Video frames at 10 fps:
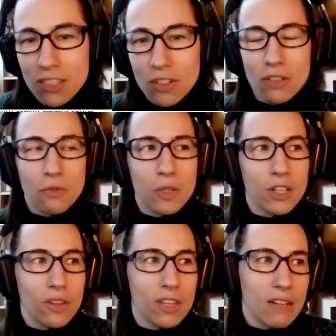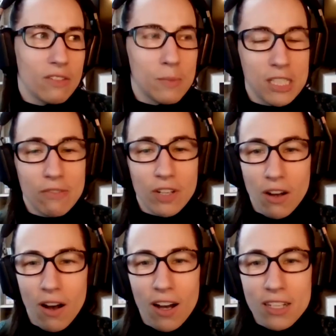or if we know that they have a specific
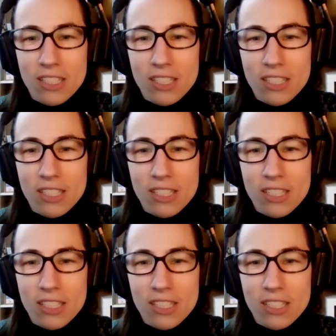cause,